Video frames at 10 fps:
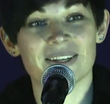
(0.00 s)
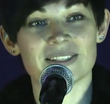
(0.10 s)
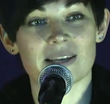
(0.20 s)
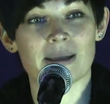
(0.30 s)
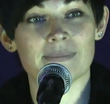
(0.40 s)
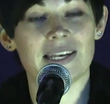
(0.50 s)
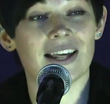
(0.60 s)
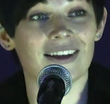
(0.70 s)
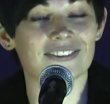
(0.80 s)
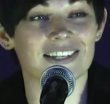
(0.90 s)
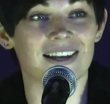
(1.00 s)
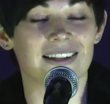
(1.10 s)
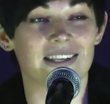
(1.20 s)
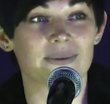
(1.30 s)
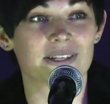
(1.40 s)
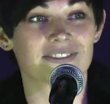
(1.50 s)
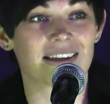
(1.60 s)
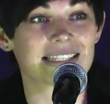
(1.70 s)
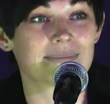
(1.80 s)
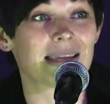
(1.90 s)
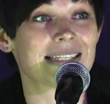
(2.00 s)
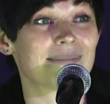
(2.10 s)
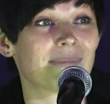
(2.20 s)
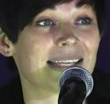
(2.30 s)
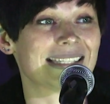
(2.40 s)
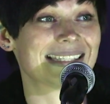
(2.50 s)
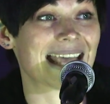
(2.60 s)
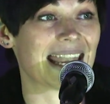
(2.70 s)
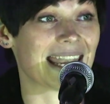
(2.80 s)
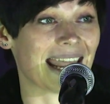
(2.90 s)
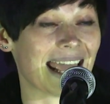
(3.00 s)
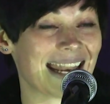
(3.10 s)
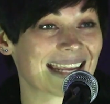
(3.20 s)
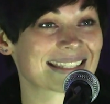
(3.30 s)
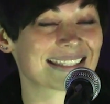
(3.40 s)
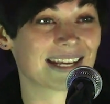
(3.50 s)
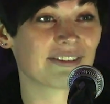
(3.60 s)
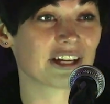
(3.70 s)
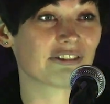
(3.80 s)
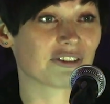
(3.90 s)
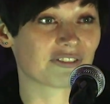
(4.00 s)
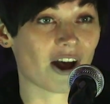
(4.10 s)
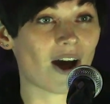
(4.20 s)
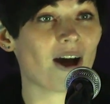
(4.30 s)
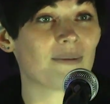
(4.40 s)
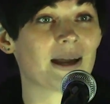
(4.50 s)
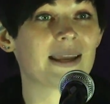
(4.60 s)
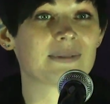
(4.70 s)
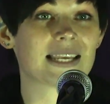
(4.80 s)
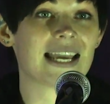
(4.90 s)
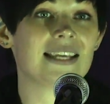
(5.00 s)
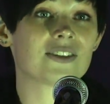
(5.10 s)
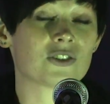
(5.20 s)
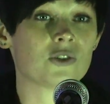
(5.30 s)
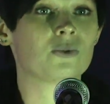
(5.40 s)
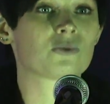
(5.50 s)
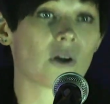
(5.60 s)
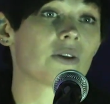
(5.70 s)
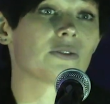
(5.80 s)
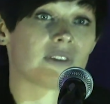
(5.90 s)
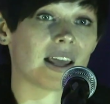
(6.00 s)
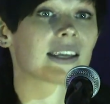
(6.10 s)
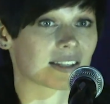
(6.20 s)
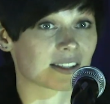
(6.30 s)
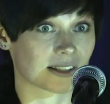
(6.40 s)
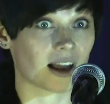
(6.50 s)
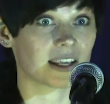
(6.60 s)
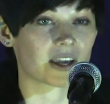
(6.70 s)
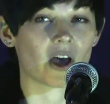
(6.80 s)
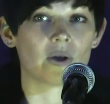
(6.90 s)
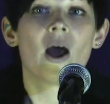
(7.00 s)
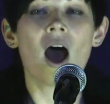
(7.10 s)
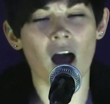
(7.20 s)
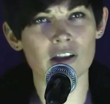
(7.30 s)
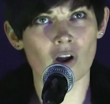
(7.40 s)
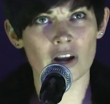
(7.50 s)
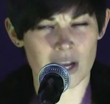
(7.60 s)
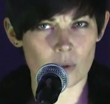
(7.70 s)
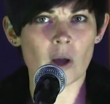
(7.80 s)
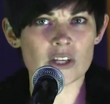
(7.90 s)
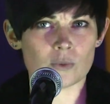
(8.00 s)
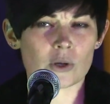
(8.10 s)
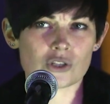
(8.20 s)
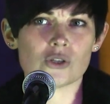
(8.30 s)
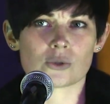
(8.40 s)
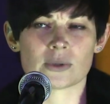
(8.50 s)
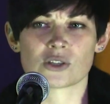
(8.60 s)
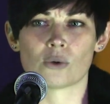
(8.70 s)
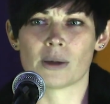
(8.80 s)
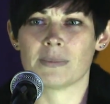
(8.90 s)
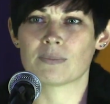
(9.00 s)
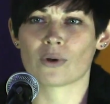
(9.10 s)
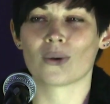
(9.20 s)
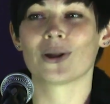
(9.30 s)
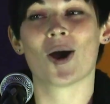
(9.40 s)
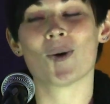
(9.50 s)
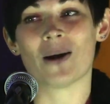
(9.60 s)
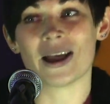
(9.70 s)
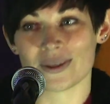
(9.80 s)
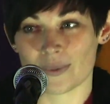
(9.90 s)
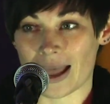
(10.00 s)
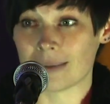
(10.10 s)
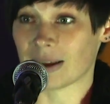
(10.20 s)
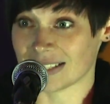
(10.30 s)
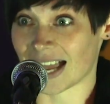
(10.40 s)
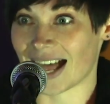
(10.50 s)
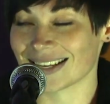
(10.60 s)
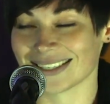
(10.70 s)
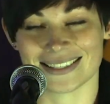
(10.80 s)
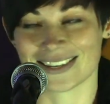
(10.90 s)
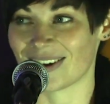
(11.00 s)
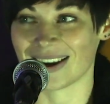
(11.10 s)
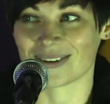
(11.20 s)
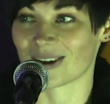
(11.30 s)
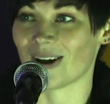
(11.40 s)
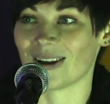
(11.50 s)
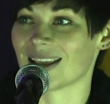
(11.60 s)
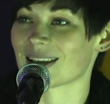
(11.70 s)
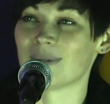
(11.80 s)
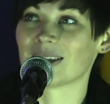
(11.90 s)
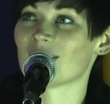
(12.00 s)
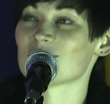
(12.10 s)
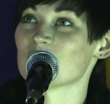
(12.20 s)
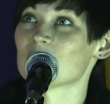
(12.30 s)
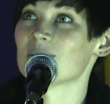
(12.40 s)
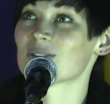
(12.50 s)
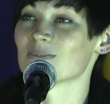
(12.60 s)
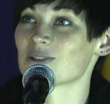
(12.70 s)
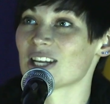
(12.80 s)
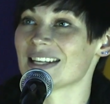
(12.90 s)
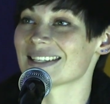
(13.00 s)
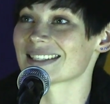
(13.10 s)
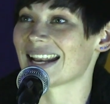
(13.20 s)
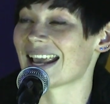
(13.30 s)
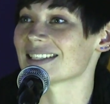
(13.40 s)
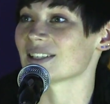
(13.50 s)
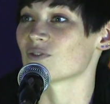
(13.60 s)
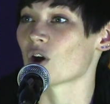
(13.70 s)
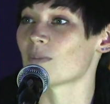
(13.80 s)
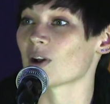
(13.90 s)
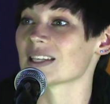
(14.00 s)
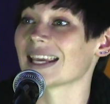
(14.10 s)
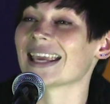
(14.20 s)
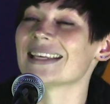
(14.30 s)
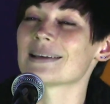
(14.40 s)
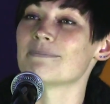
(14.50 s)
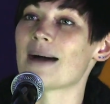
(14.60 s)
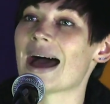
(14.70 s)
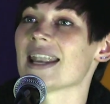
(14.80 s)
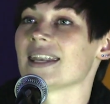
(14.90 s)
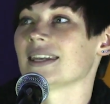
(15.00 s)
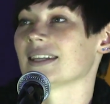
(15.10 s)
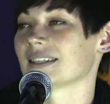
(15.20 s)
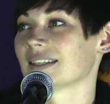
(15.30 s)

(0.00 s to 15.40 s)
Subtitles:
Don't make me laugh, darling. You underestimated my zen. An exterior of calm I obtained as you drove like a psycho. Ironic, a word you once used to insult my big bro. And oh, by the way, my dad, he's not an alcoholic. My God, you spew some shit, disconnected and robotic. He's a man.